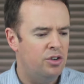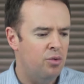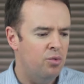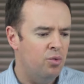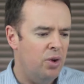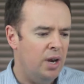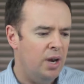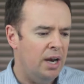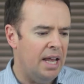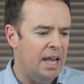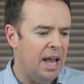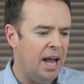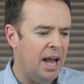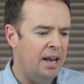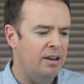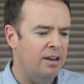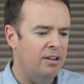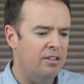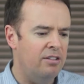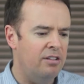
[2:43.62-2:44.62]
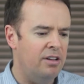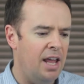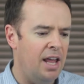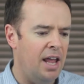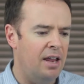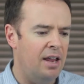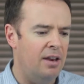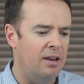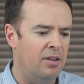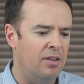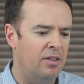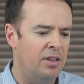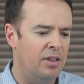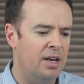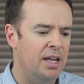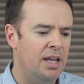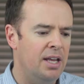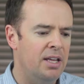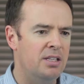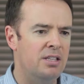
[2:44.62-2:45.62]
really understand the
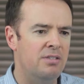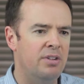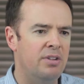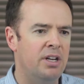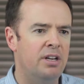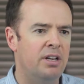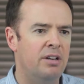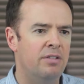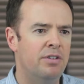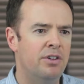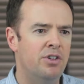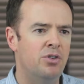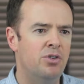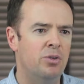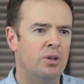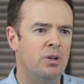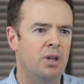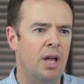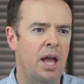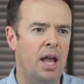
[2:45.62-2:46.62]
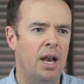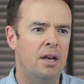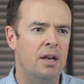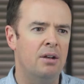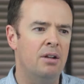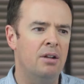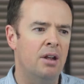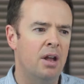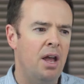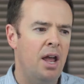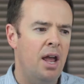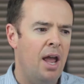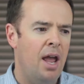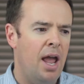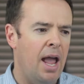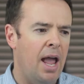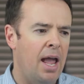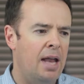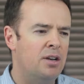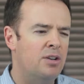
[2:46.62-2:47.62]
needs of an individual and
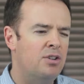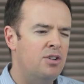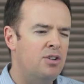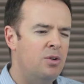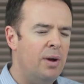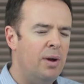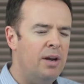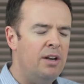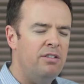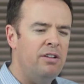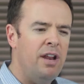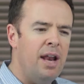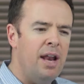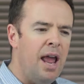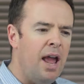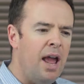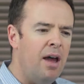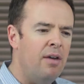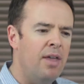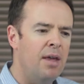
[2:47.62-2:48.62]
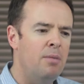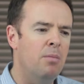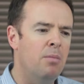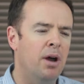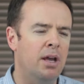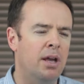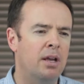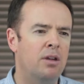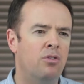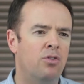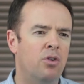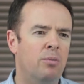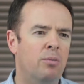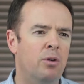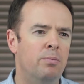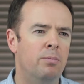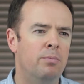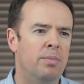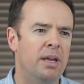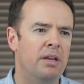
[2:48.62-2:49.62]
to understand how they might
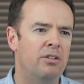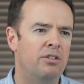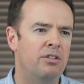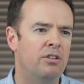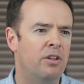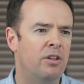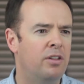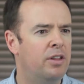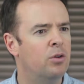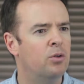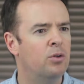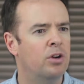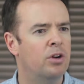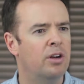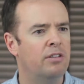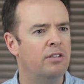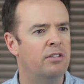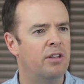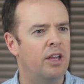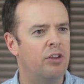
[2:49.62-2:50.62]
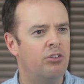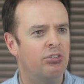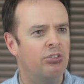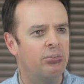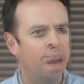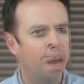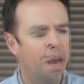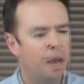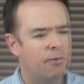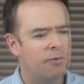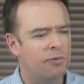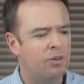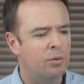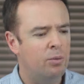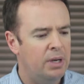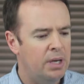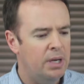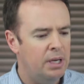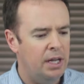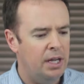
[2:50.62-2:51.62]
contribute best to the organisation. So
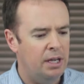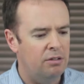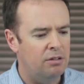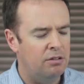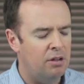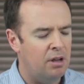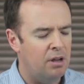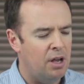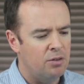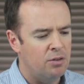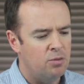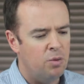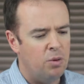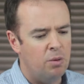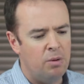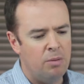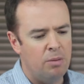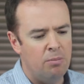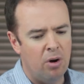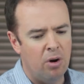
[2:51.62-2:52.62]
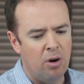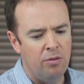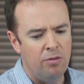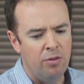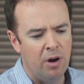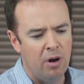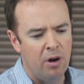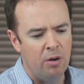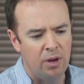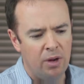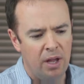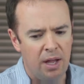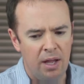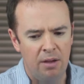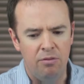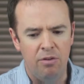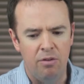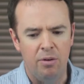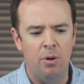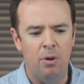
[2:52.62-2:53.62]
we did an exercise where we profiled
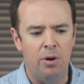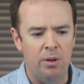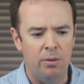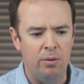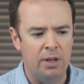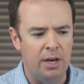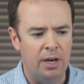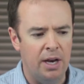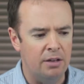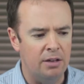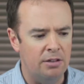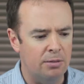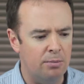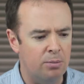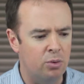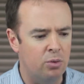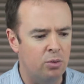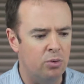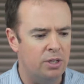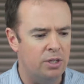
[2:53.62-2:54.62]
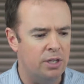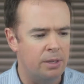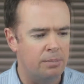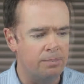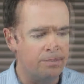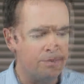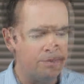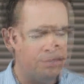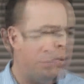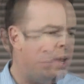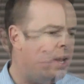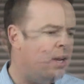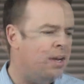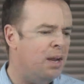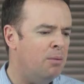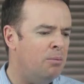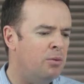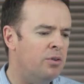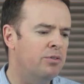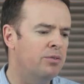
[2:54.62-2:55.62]
everybody within our support team, and we had a
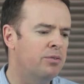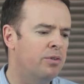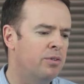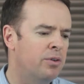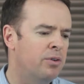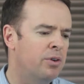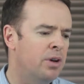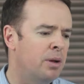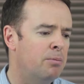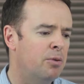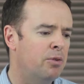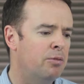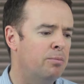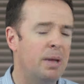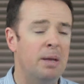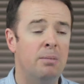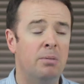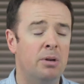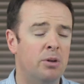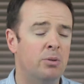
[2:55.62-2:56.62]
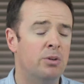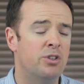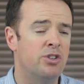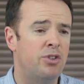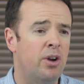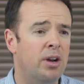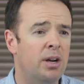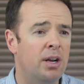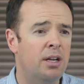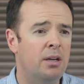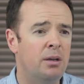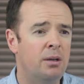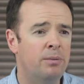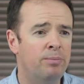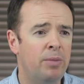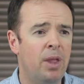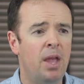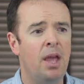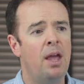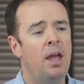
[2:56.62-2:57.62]
number of people who were struggling,